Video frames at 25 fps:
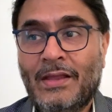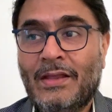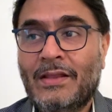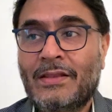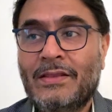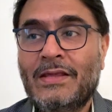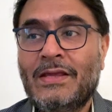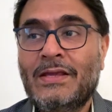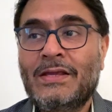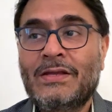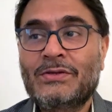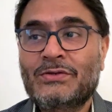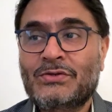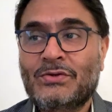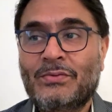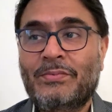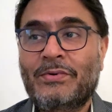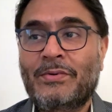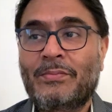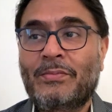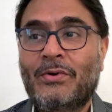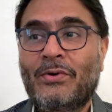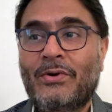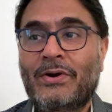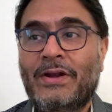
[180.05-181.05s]
The
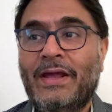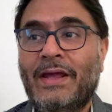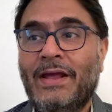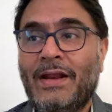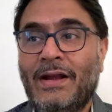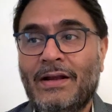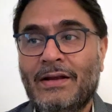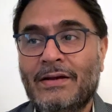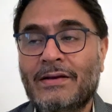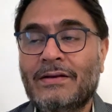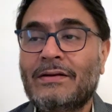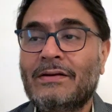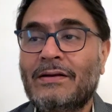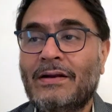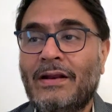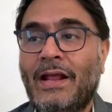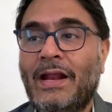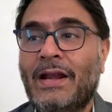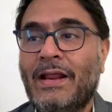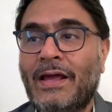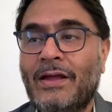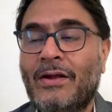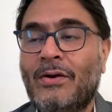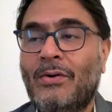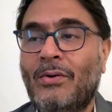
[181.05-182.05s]
Supreme Court held,
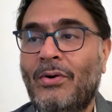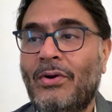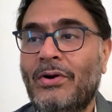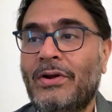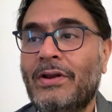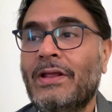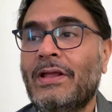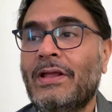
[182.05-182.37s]
and I quote,